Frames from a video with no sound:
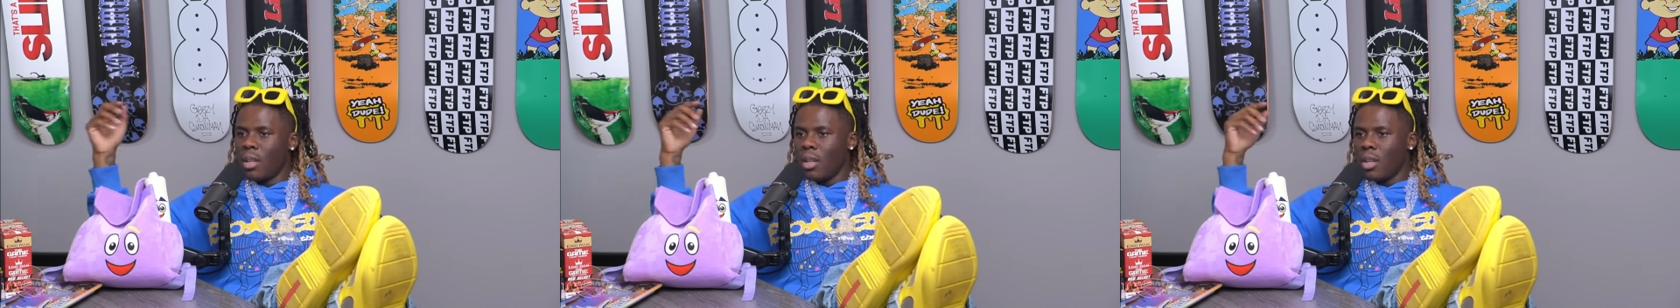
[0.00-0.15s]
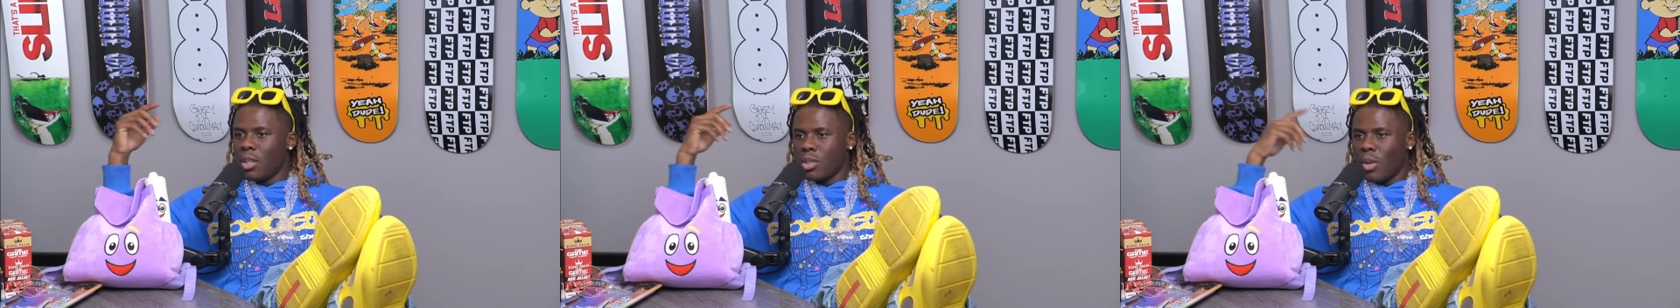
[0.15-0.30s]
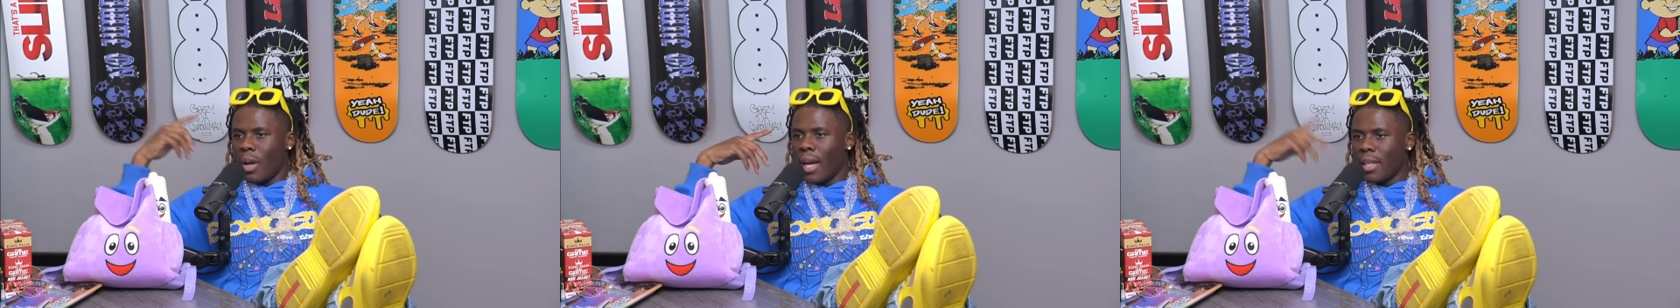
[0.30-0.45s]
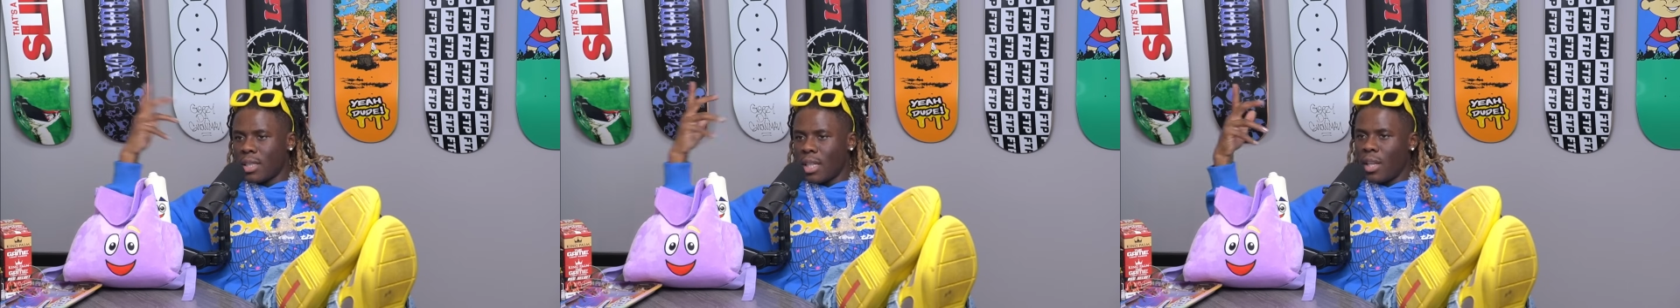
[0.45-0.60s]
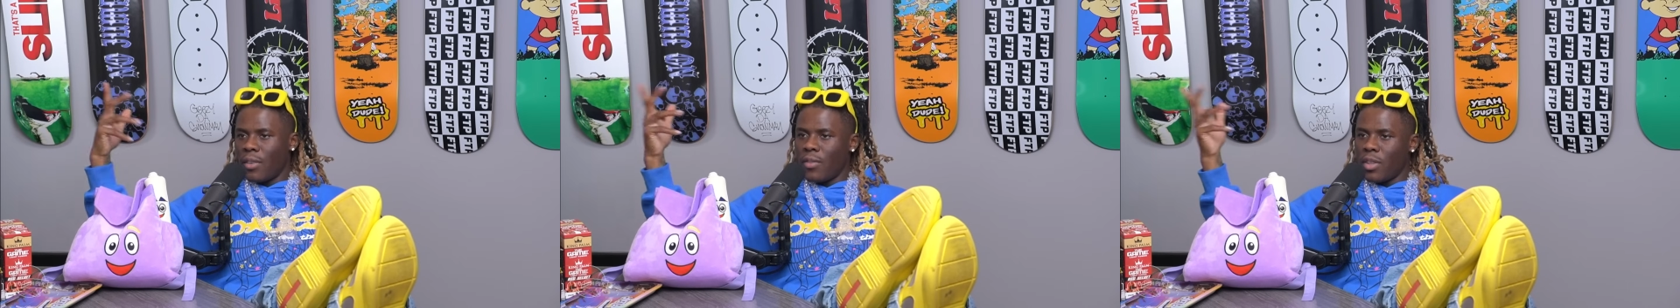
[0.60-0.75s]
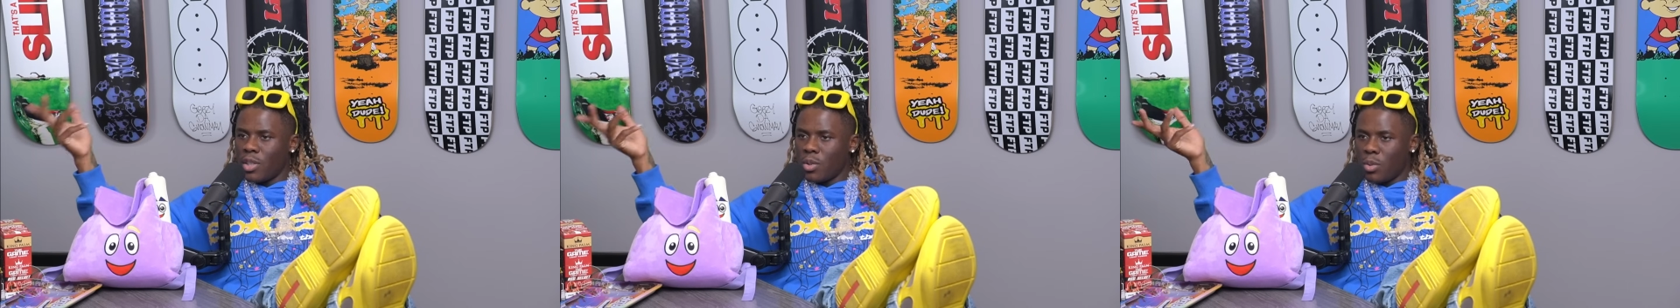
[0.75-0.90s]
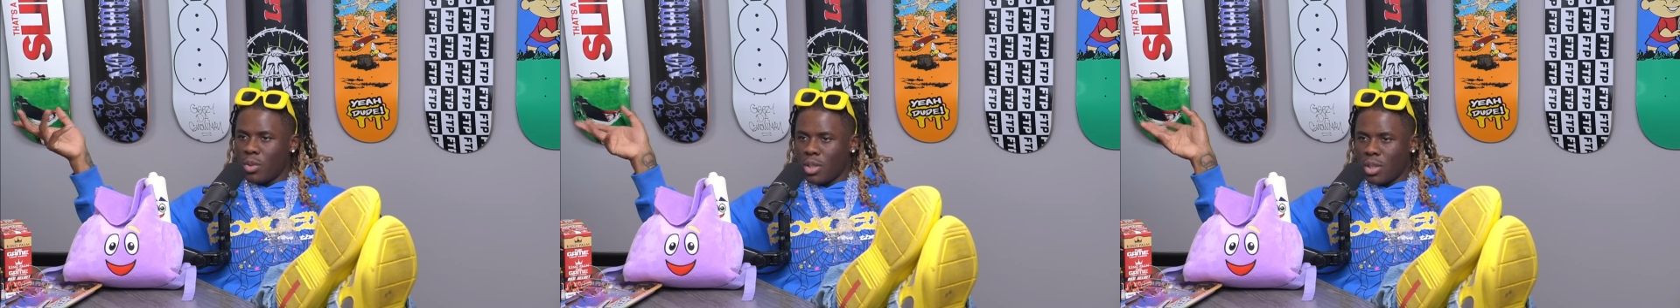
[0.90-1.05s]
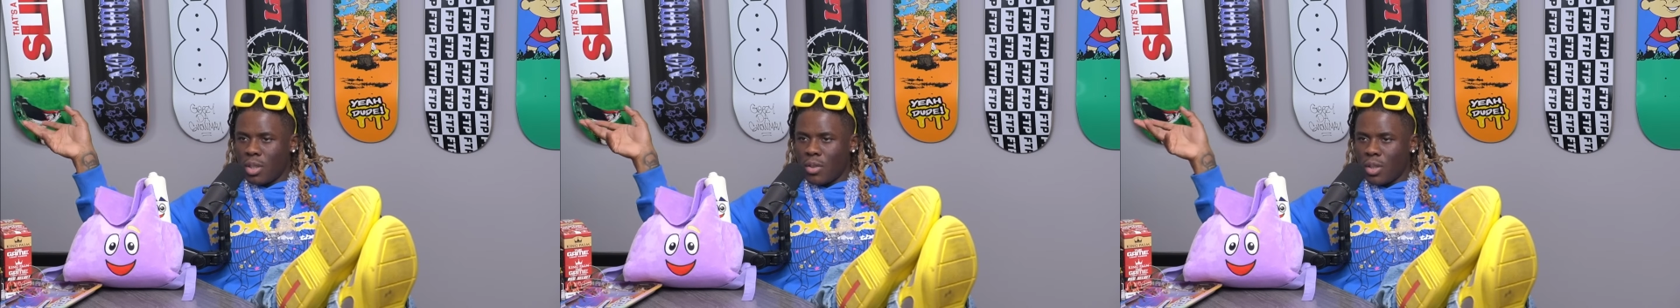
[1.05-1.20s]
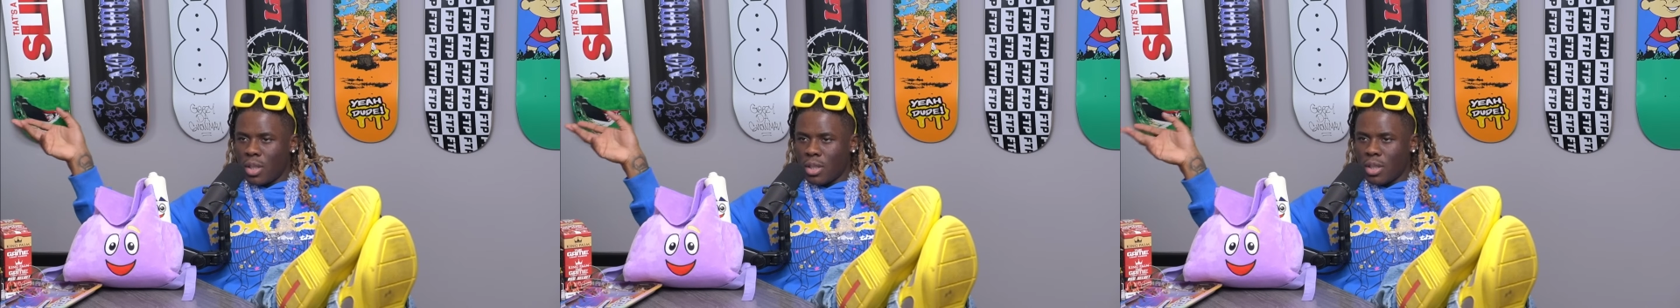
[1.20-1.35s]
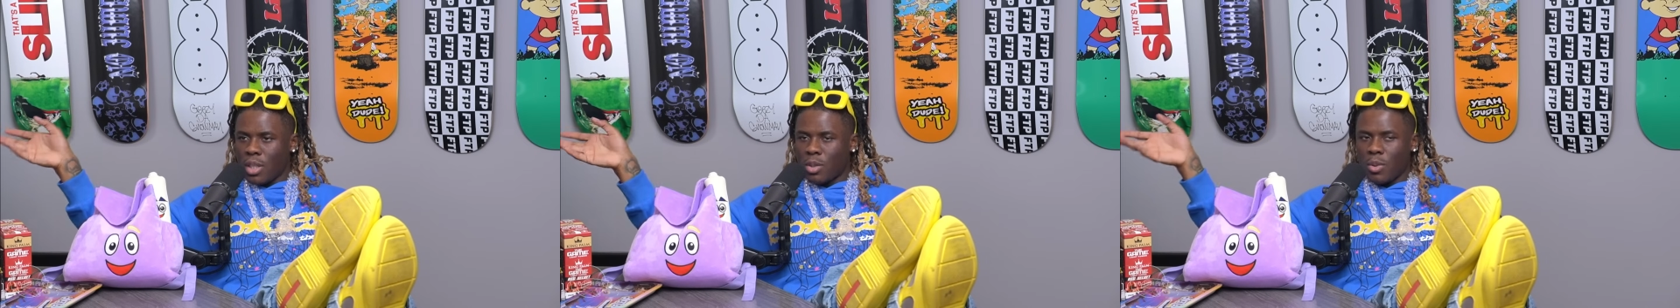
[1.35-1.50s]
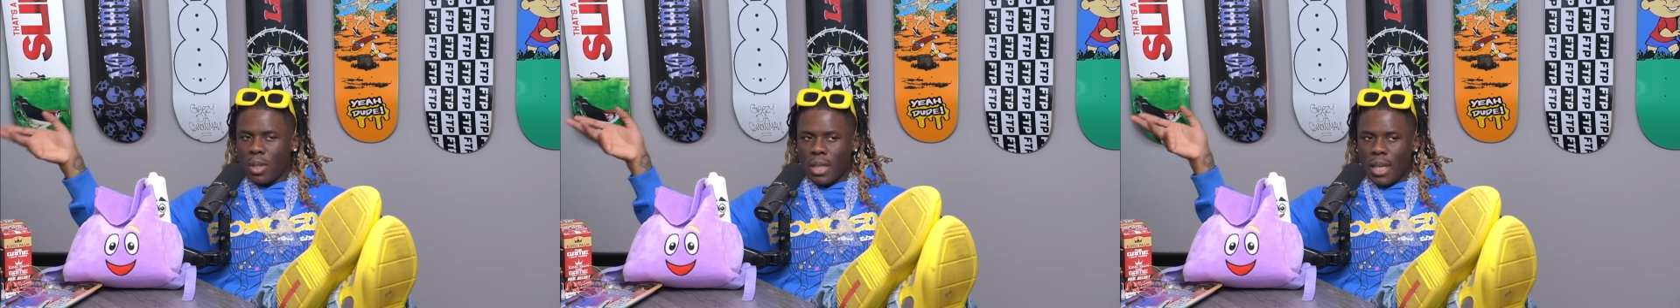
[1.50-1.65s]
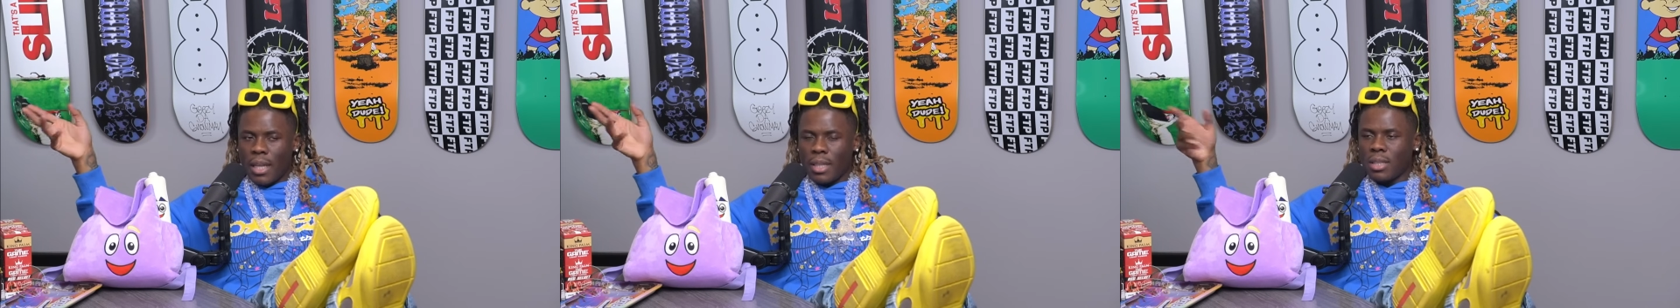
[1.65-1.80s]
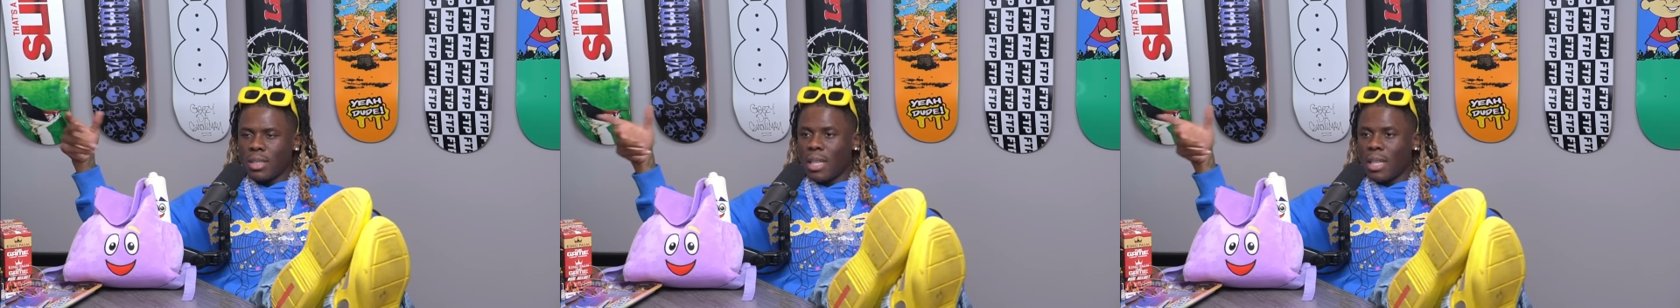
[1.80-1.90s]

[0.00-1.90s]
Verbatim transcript: So I take visuals serious. That's why like,